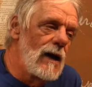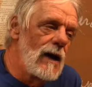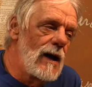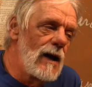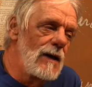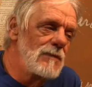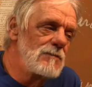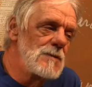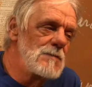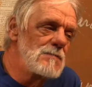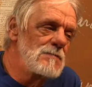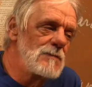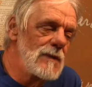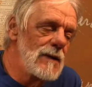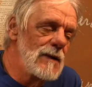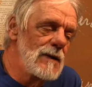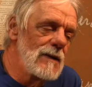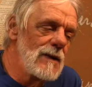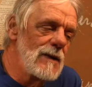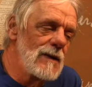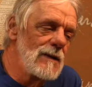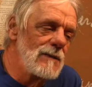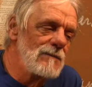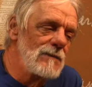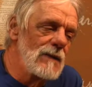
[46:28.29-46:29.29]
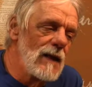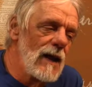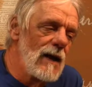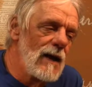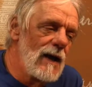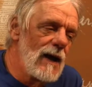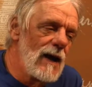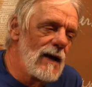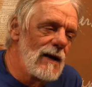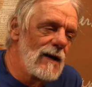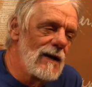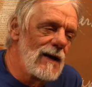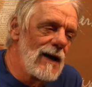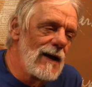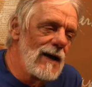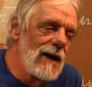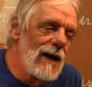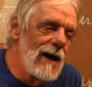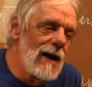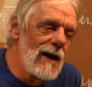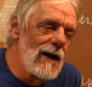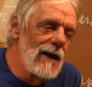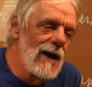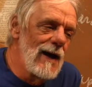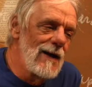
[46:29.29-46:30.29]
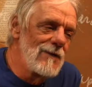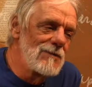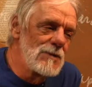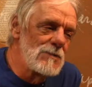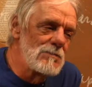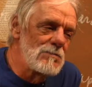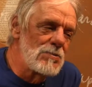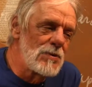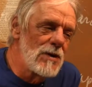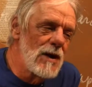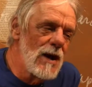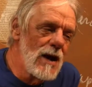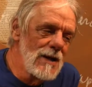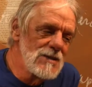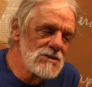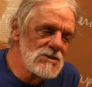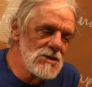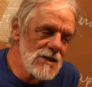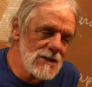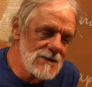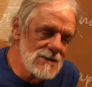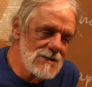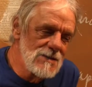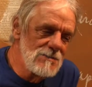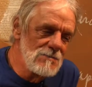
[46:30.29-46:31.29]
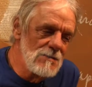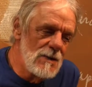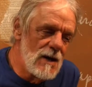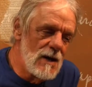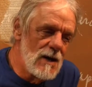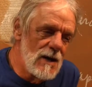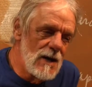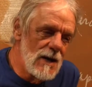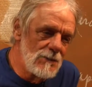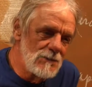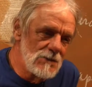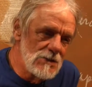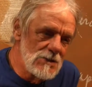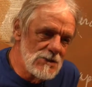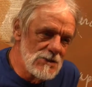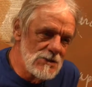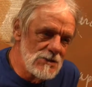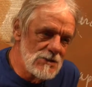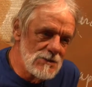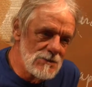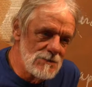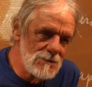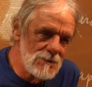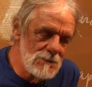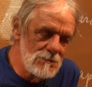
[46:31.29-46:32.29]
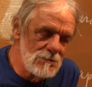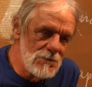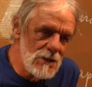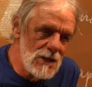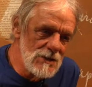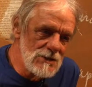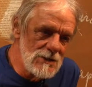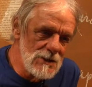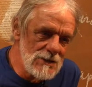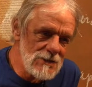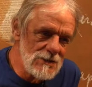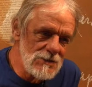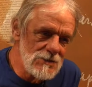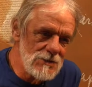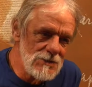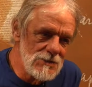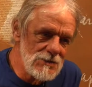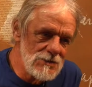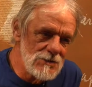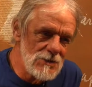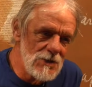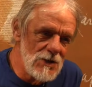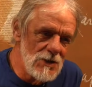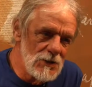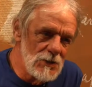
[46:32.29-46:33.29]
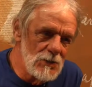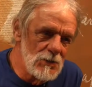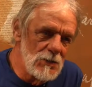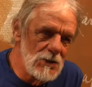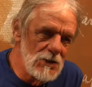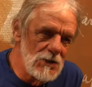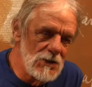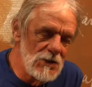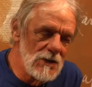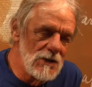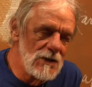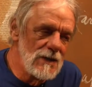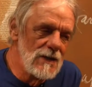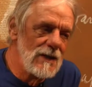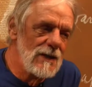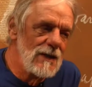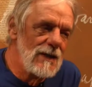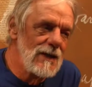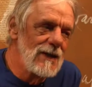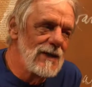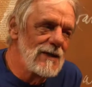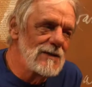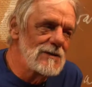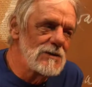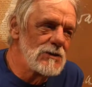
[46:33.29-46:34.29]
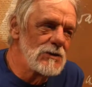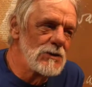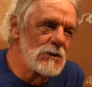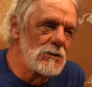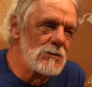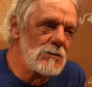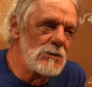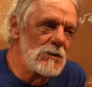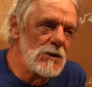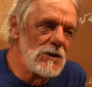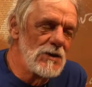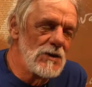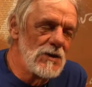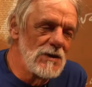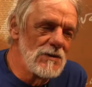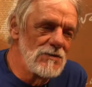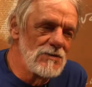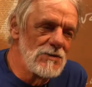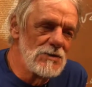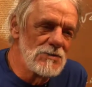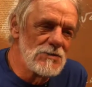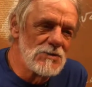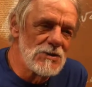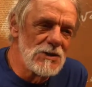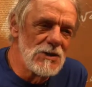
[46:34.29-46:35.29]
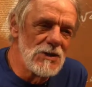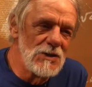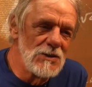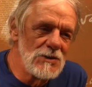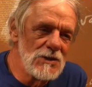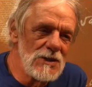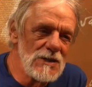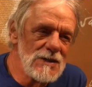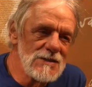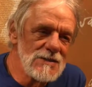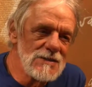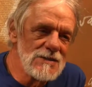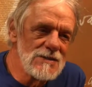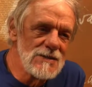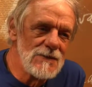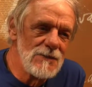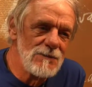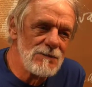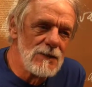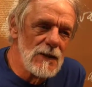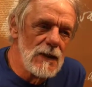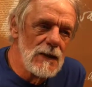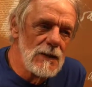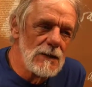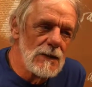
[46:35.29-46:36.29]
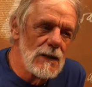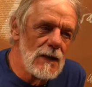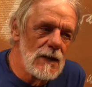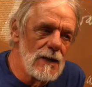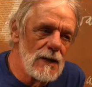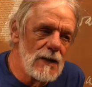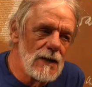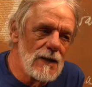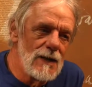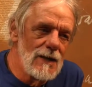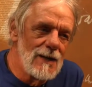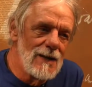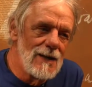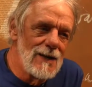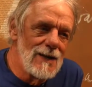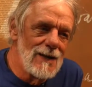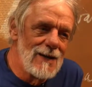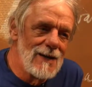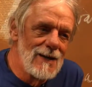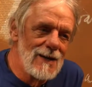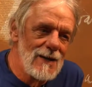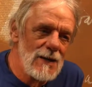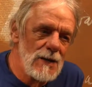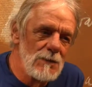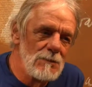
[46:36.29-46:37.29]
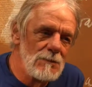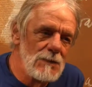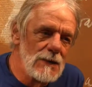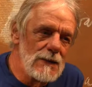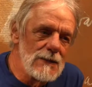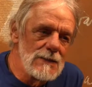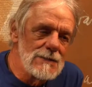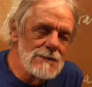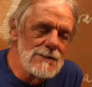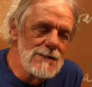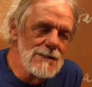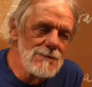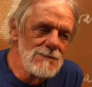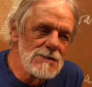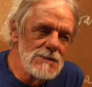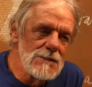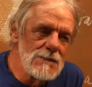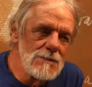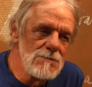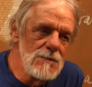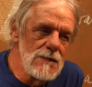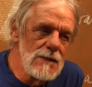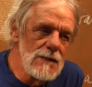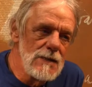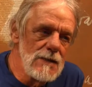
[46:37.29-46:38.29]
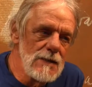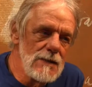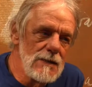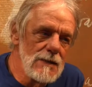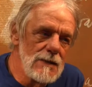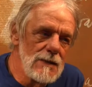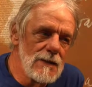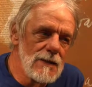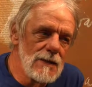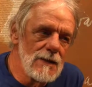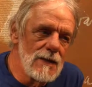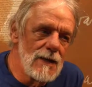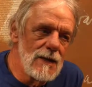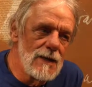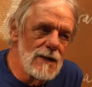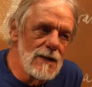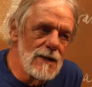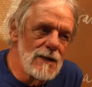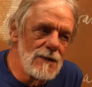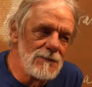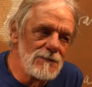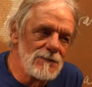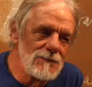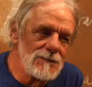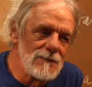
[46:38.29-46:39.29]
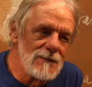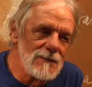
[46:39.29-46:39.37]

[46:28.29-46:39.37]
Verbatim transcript: I've been I, I, have a project in mind, which is project is too strong a word. It's little more than a few slogans, uh, but it seems to me uh,